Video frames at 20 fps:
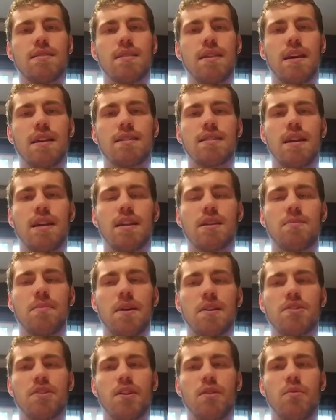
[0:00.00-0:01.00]
Like I said,
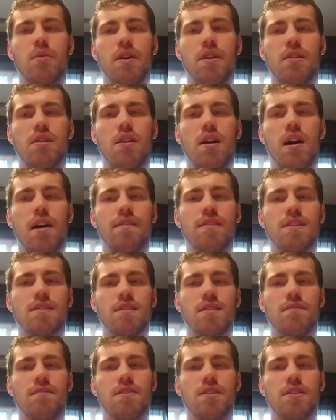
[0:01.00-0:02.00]
especially with novice
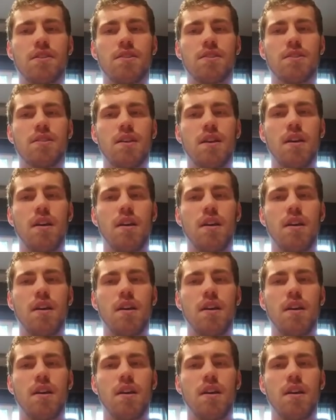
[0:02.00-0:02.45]
lifters